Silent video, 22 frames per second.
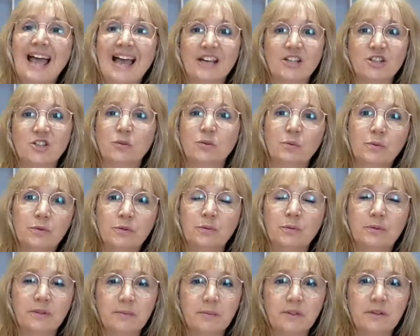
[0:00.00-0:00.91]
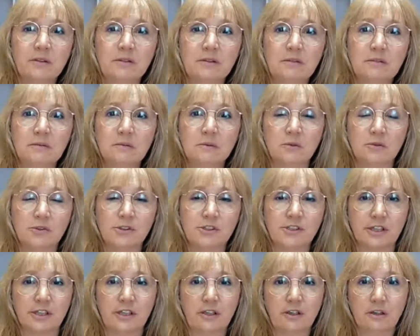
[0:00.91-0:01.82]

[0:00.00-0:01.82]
As you would with moon water,